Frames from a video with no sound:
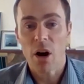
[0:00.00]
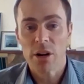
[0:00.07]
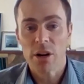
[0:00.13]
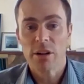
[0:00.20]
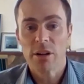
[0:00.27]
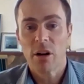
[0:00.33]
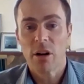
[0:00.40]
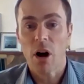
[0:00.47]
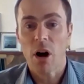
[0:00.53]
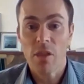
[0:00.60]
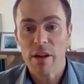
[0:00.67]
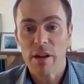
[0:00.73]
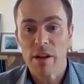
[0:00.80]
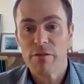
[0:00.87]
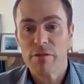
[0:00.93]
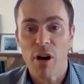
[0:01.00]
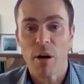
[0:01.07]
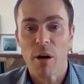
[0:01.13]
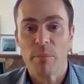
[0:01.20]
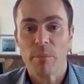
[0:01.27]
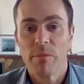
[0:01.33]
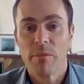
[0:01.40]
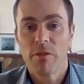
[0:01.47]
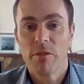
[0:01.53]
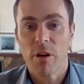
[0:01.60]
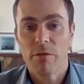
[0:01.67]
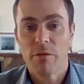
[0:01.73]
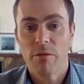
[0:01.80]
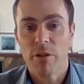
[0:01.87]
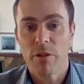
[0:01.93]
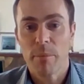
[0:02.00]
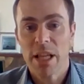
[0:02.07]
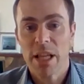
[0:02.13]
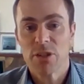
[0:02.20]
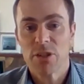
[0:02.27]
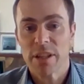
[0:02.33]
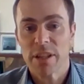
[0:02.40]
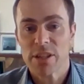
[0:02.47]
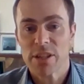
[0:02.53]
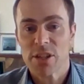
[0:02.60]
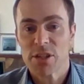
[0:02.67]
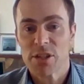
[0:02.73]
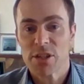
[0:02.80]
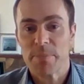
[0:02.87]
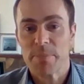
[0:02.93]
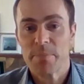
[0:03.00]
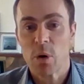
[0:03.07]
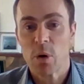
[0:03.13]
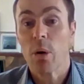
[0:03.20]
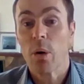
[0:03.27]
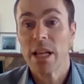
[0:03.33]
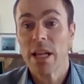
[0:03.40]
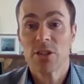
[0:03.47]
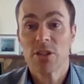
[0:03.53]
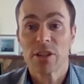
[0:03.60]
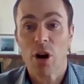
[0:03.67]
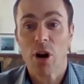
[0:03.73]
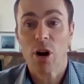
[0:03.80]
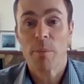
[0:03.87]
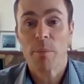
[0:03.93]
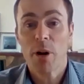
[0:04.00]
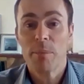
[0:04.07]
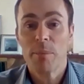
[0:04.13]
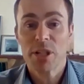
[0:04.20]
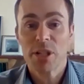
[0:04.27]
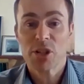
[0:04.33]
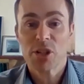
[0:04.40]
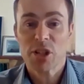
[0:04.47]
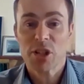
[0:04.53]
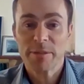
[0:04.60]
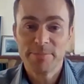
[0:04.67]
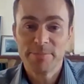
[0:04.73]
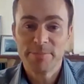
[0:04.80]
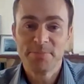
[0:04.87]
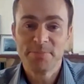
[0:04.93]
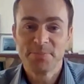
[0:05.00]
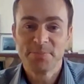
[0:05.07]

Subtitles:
on their farm from entering the system or entering the competition.